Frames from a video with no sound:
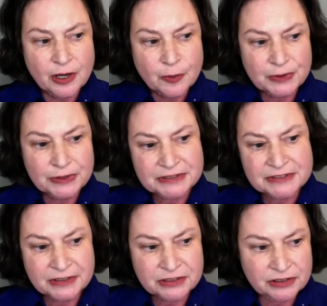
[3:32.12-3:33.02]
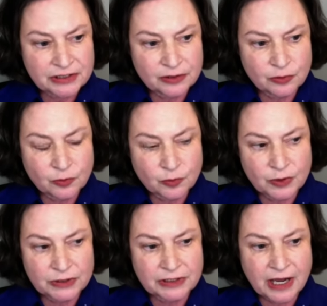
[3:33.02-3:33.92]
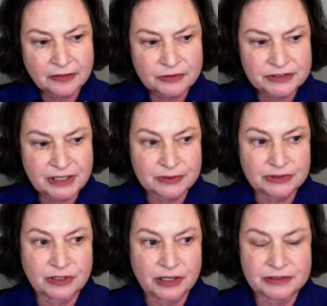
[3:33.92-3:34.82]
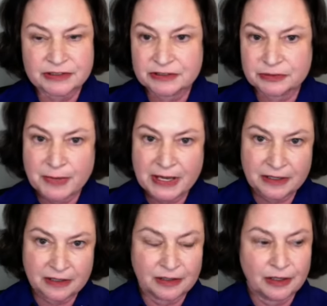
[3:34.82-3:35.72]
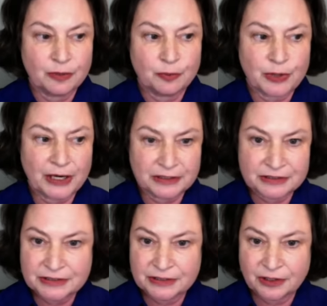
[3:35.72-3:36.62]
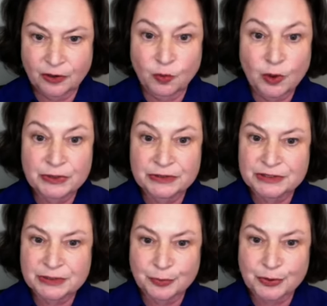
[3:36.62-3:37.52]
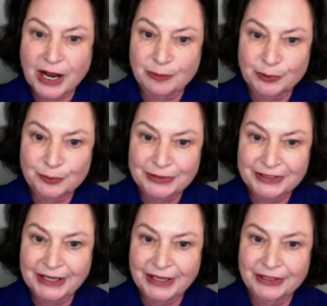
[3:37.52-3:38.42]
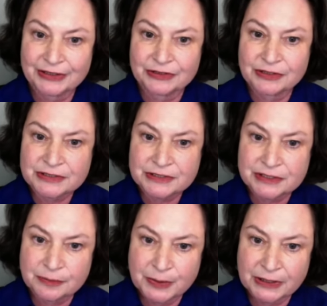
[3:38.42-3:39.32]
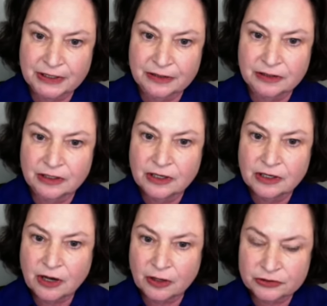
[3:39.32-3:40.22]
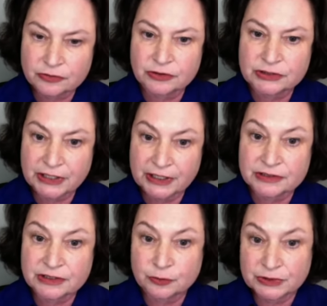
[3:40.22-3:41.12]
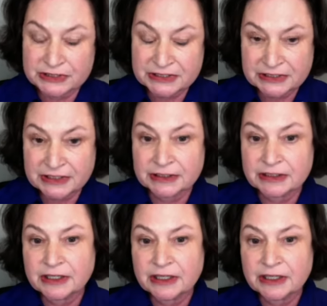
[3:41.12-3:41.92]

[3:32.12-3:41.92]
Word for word: But essentially, what contraception does is make pregnancy a woman's problem, and this is the big cultural change that we see.